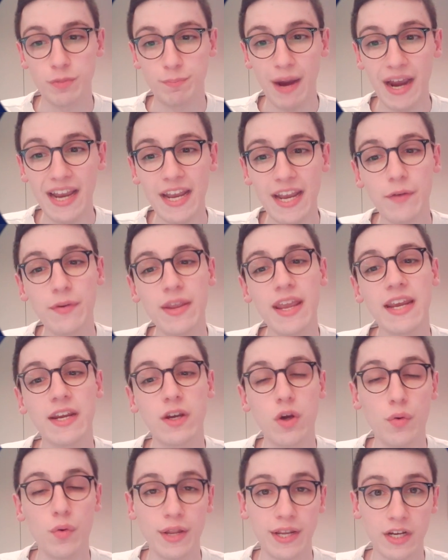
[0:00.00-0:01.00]
binary
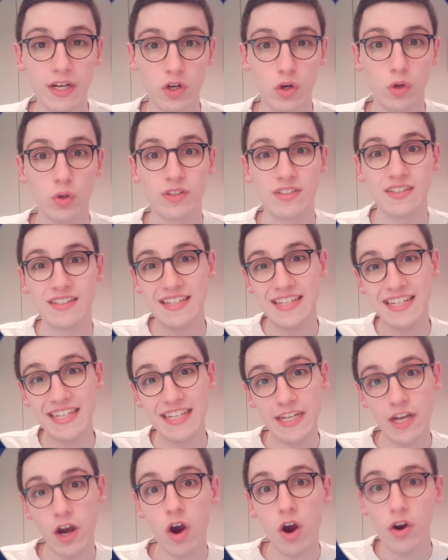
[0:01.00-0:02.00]
encoding called
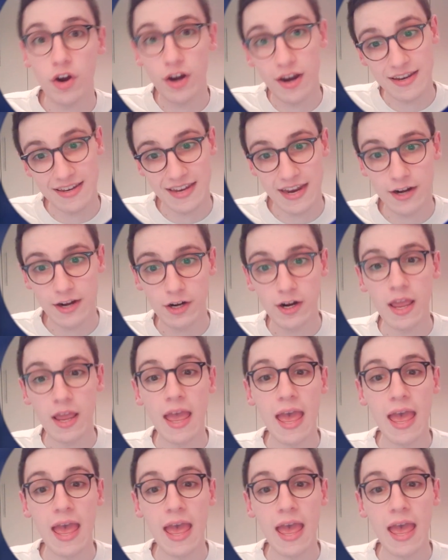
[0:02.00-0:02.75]
DER, DER,